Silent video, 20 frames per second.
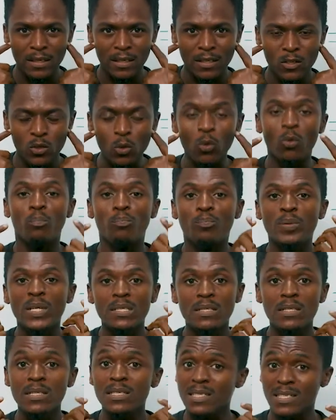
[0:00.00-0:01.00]
So
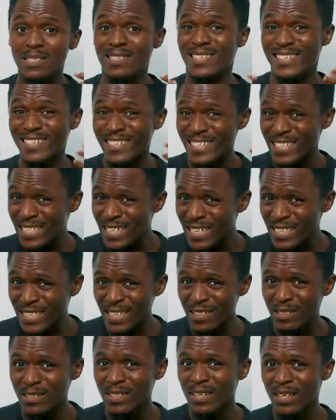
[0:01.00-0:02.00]
BC is
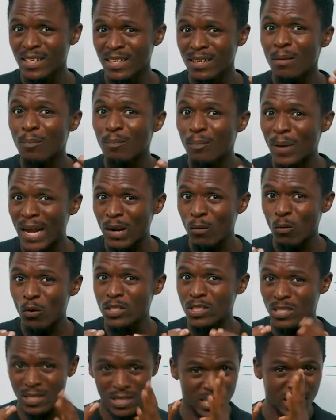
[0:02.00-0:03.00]
irritated by
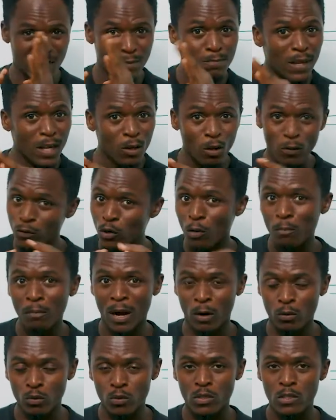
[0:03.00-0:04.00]
what? The smell of your
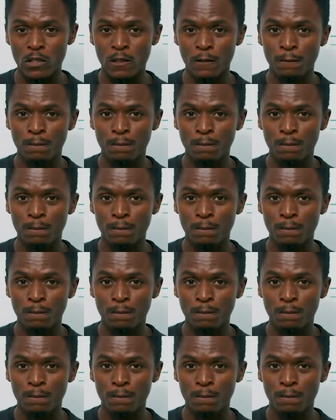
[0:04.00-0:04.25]
mouth.